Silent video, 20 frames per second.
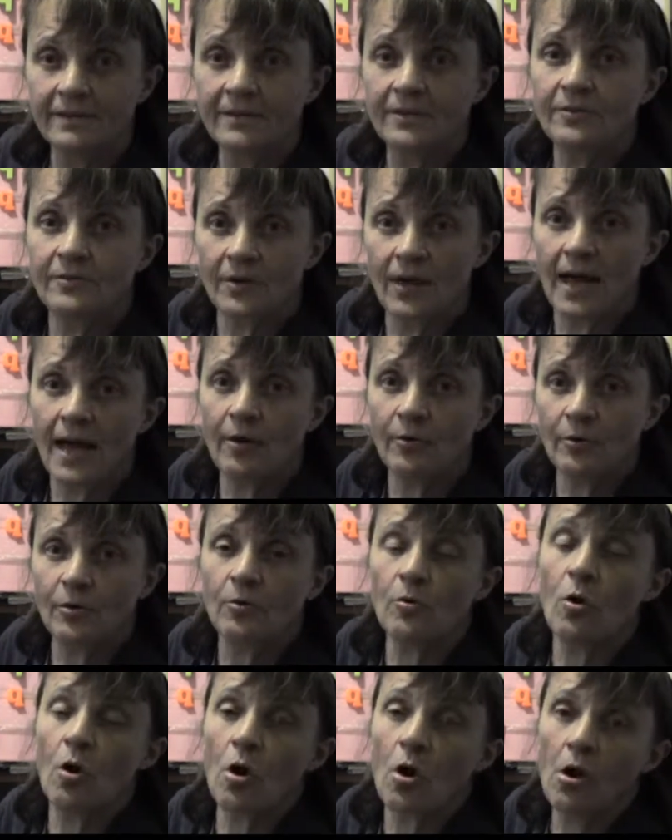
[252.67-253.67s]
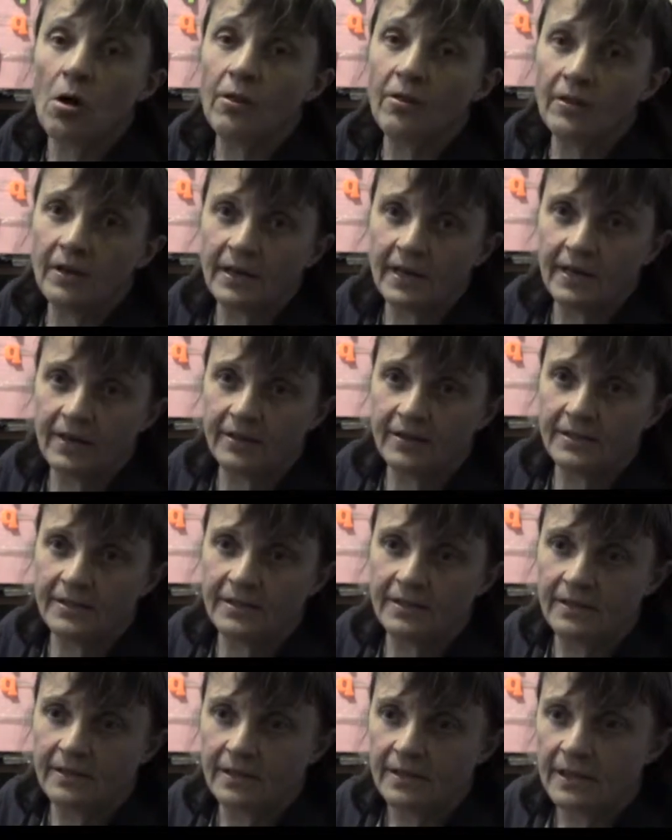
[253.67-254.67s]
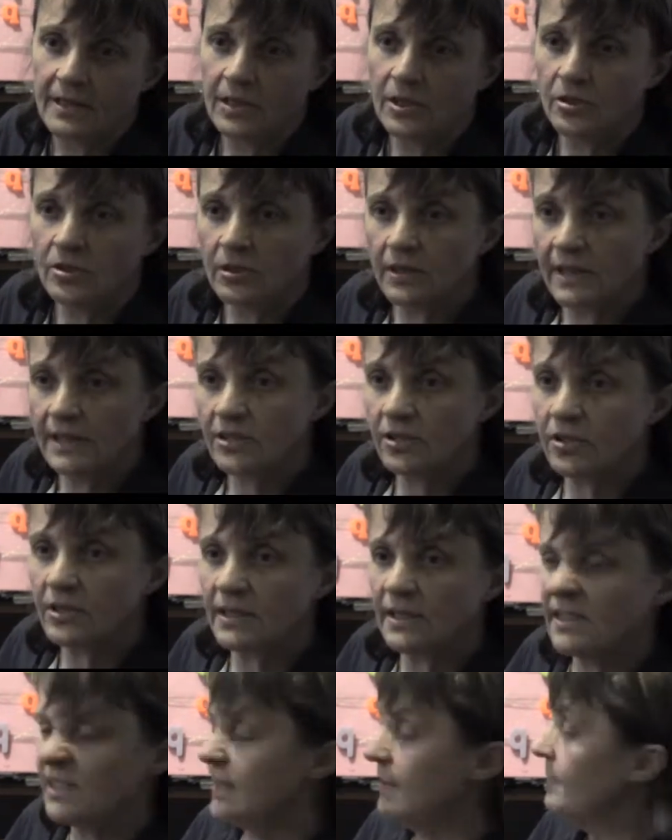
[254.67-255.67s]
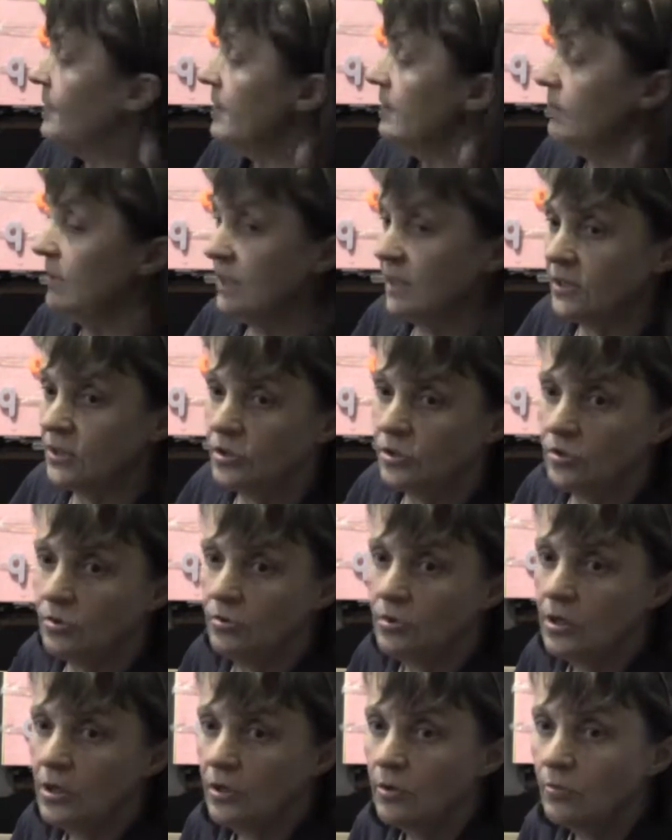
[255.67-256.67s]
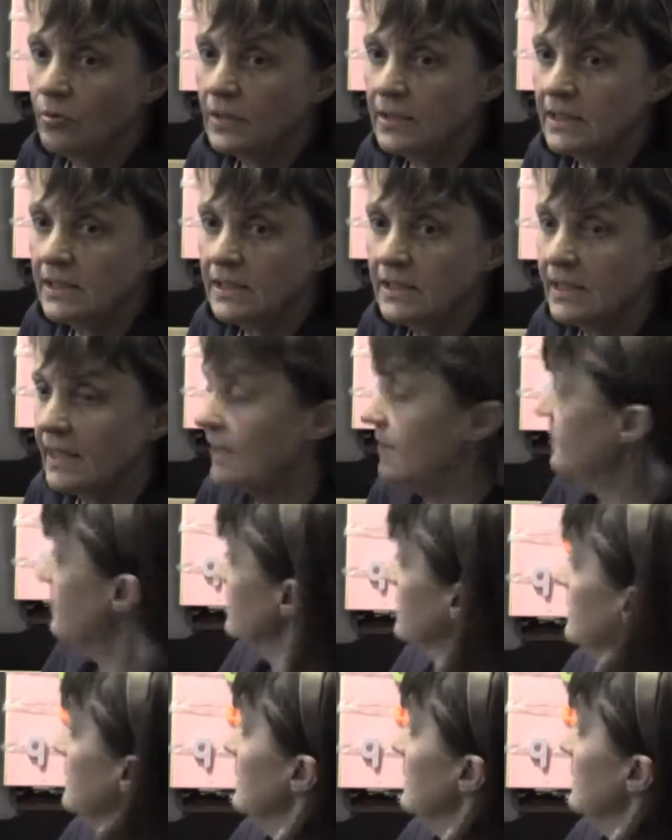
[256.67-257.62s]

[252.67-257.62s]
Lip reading: You now know all the letters. So let's look at something we could do with these letters.